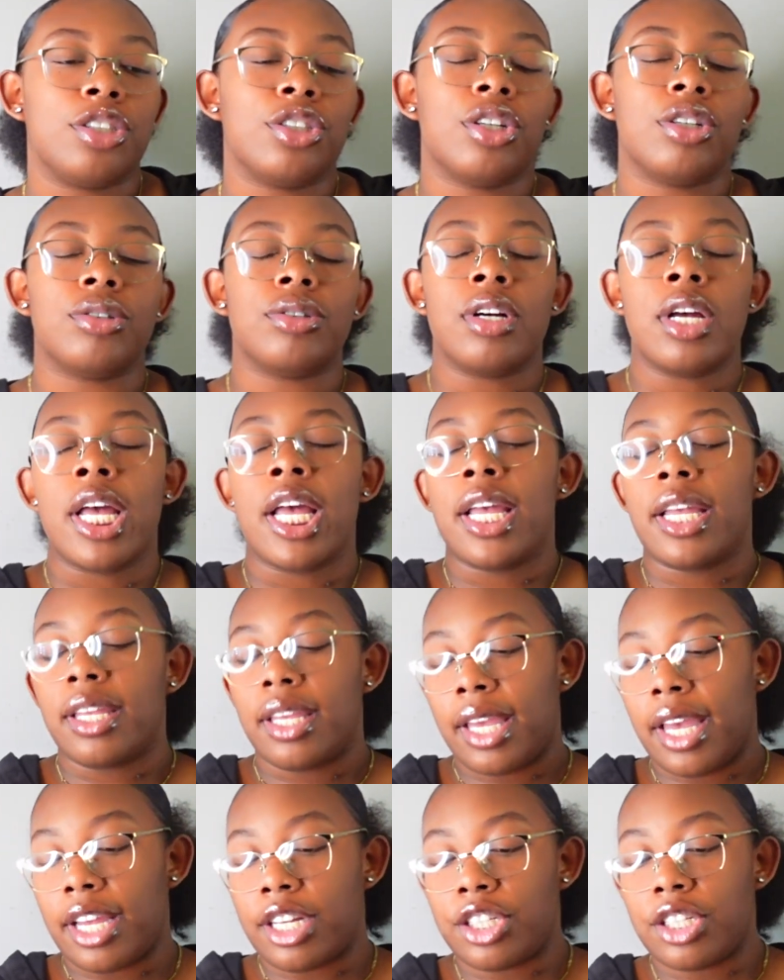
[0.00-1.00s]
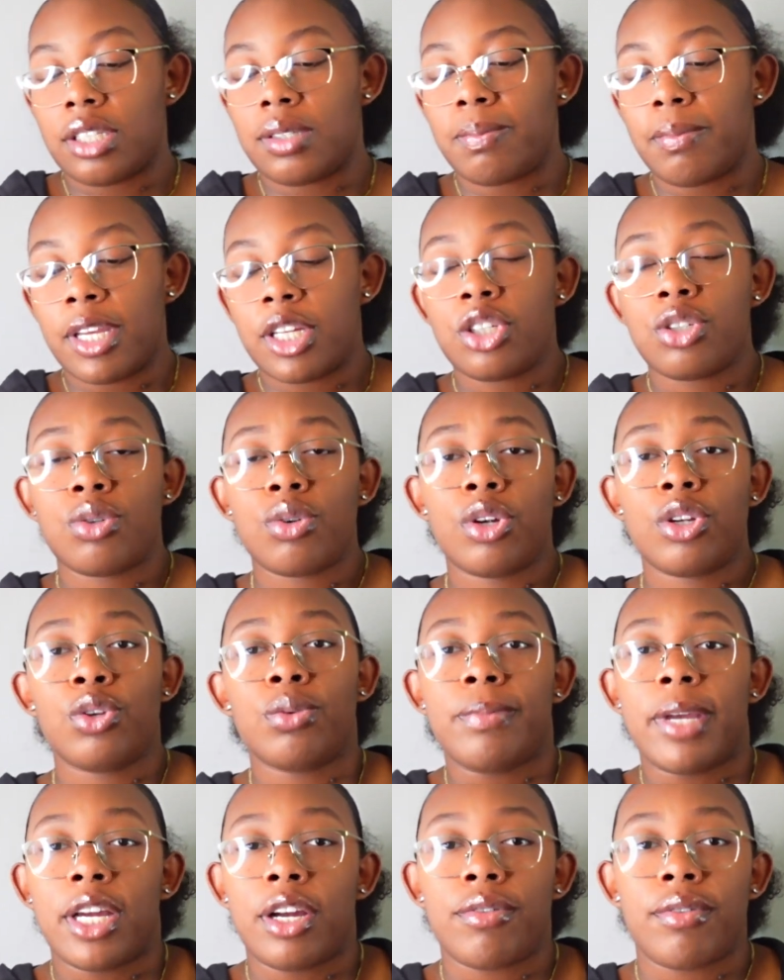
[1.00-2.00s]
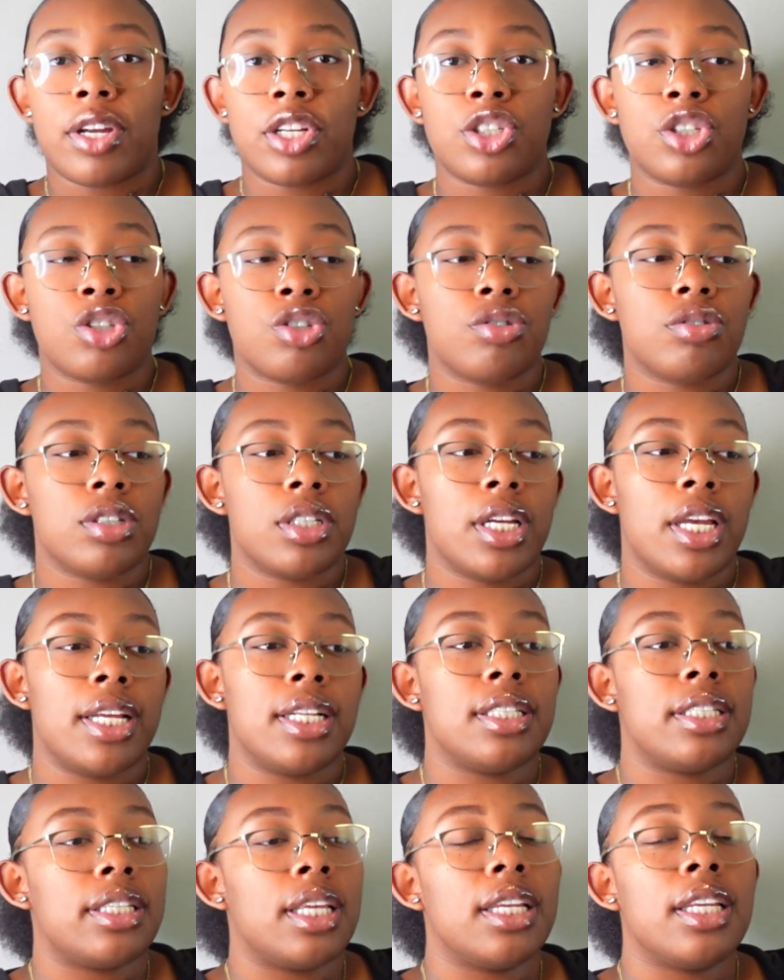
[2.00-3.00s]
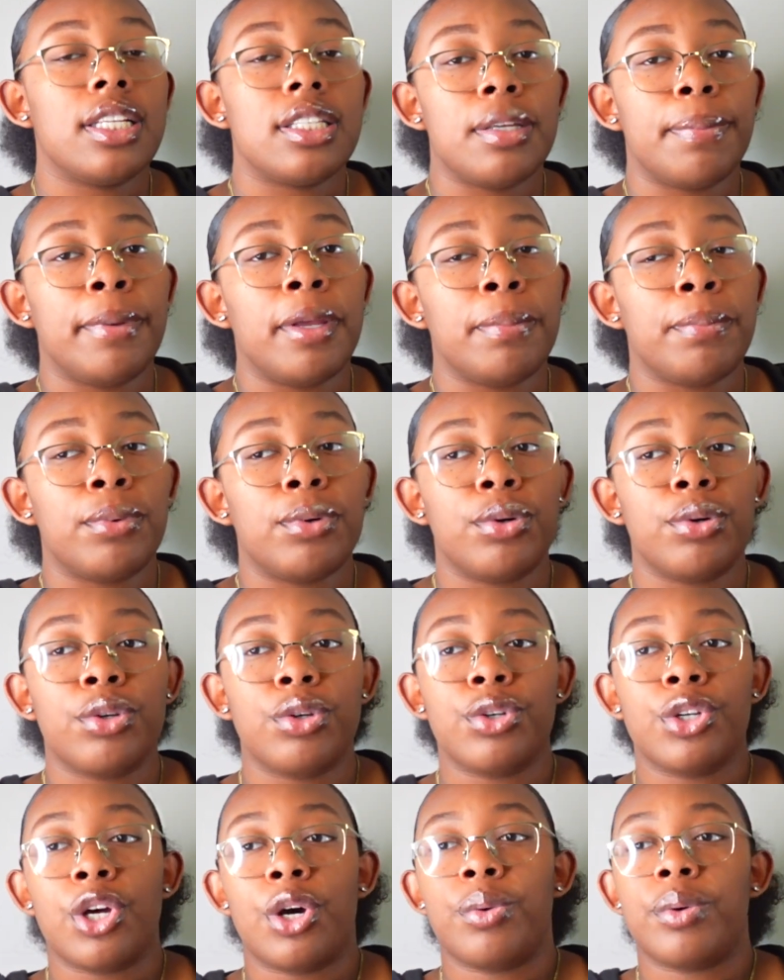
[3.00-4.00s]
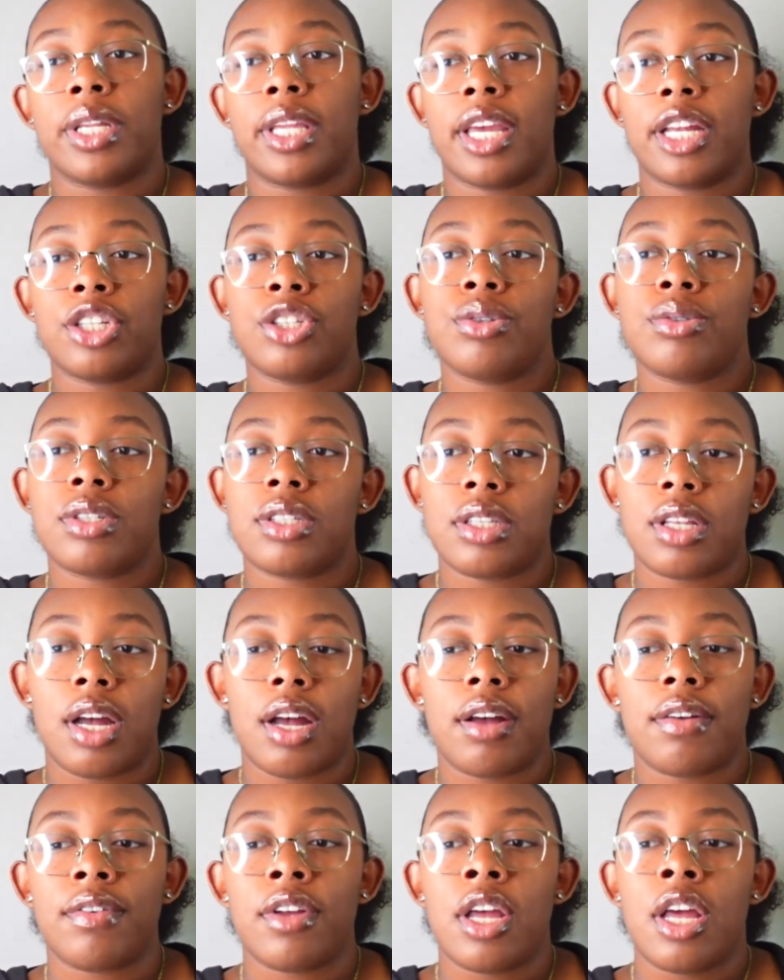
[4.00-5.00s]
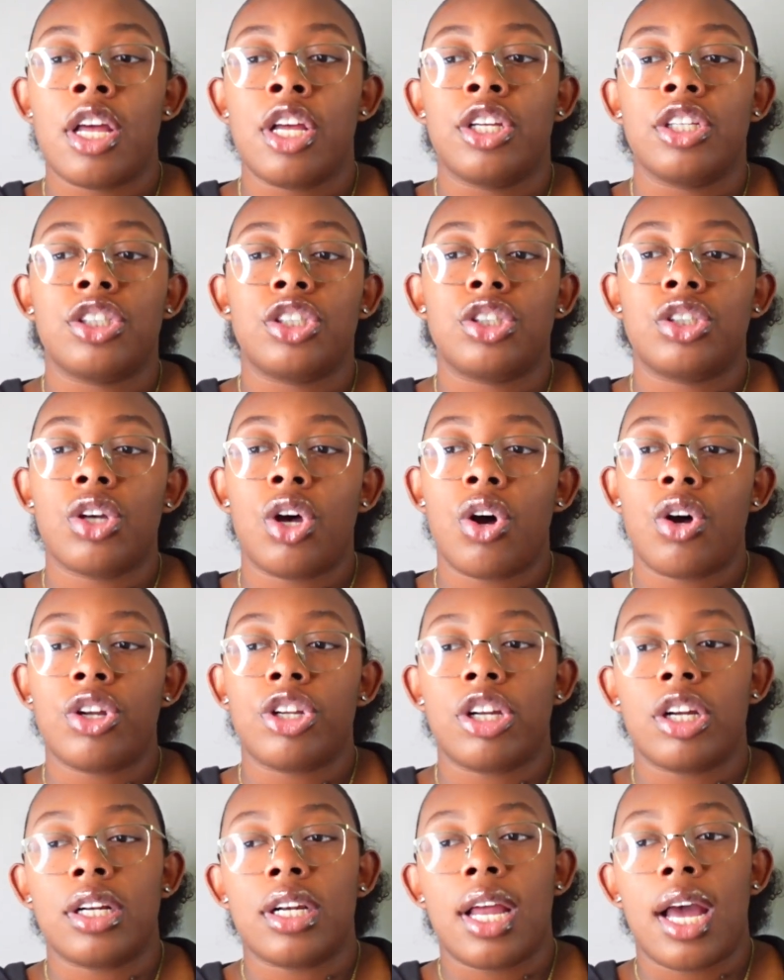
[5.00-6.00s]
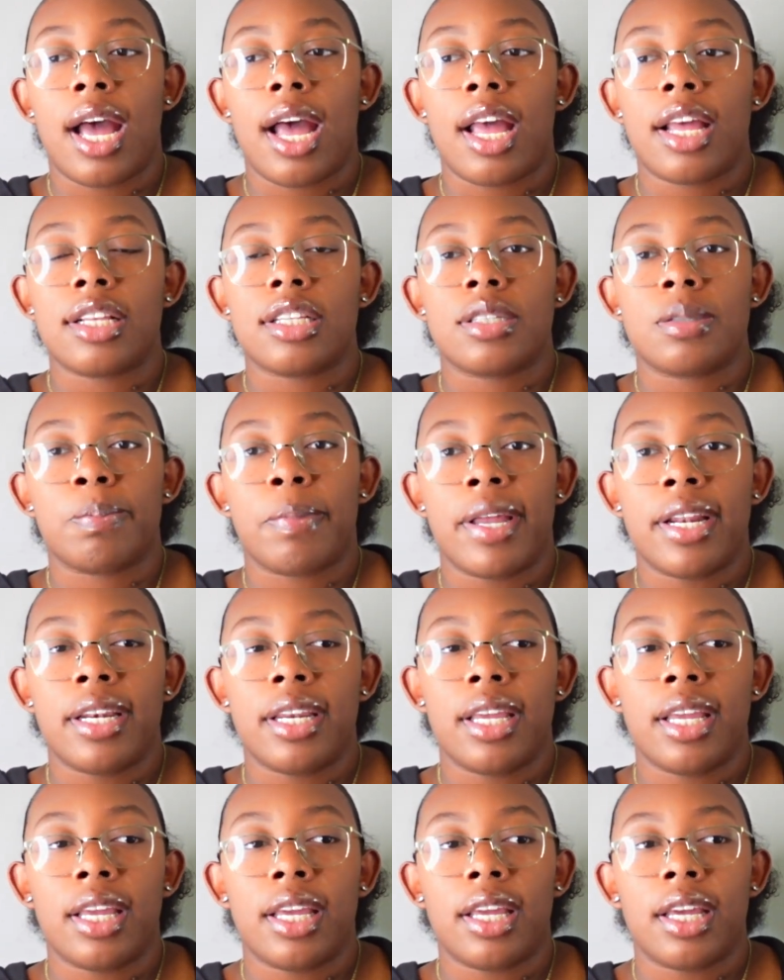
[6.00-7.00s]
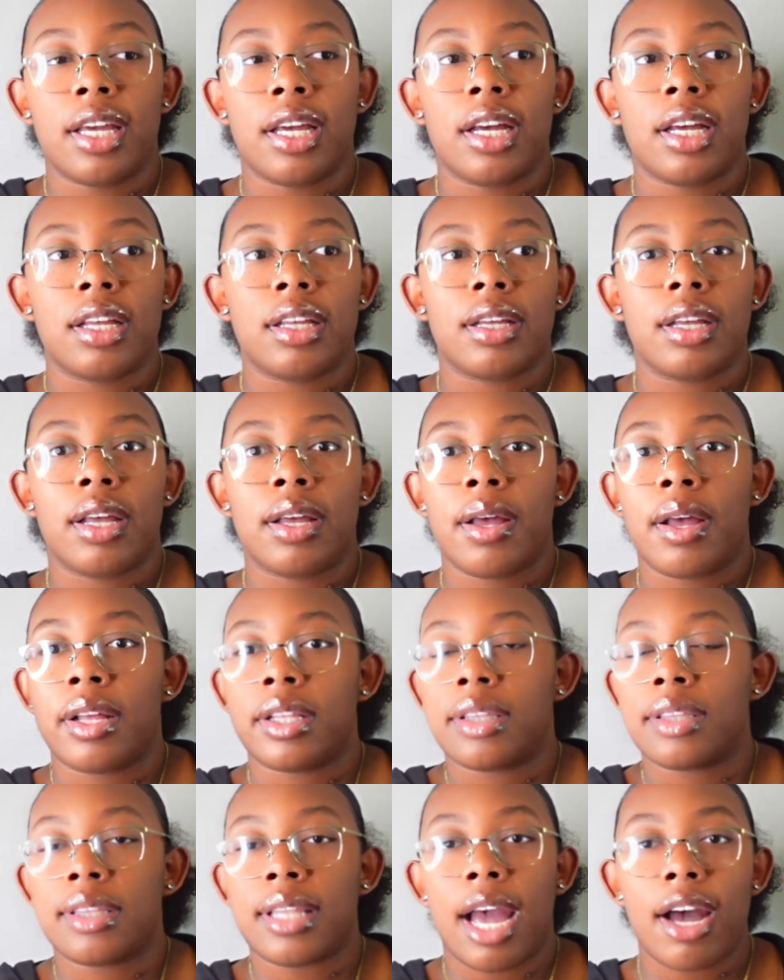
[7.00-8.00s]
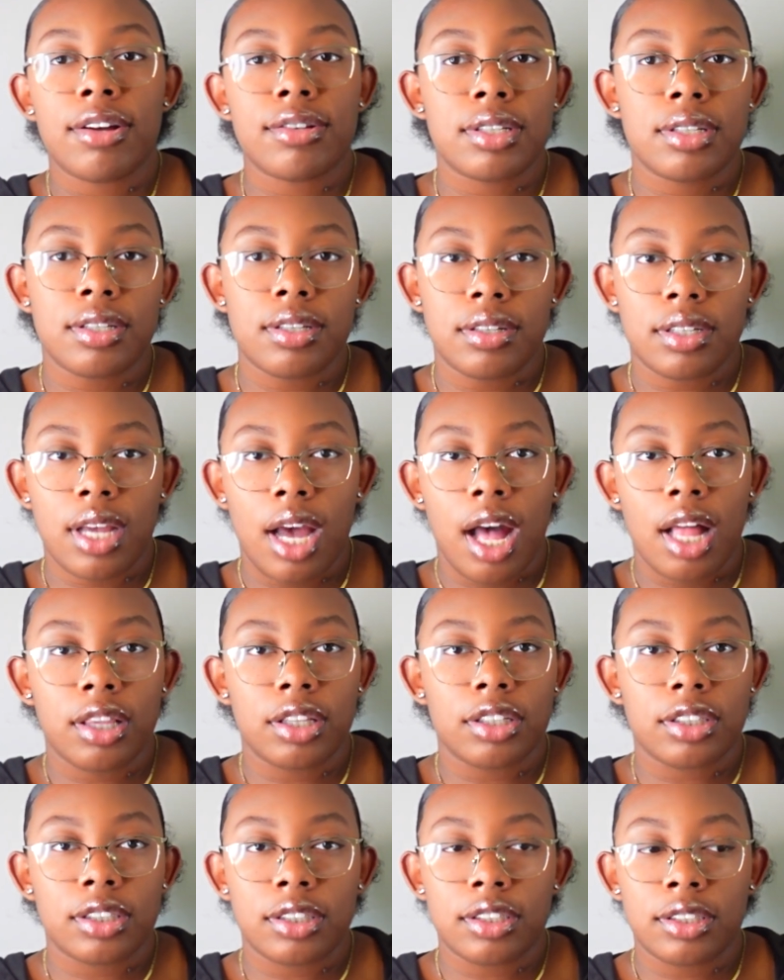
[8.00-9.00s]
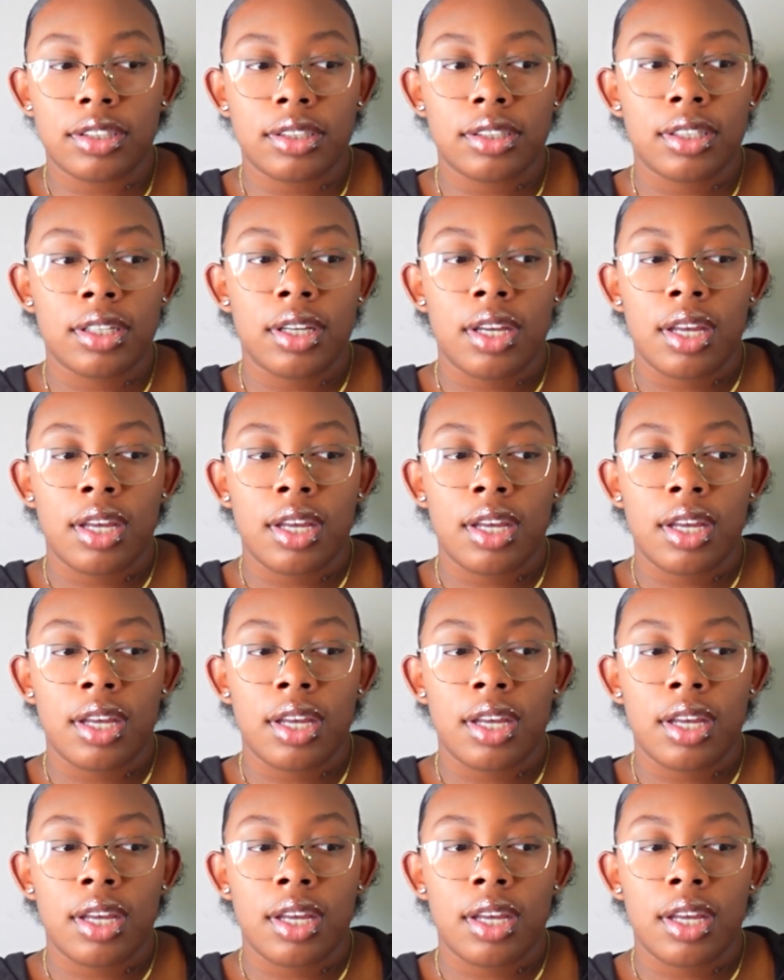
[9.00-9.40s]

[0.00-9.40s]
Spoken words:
So yeah, just make sure you make a registry and send it to people who you know would get you stuff, so you're not spending thousands of dollars,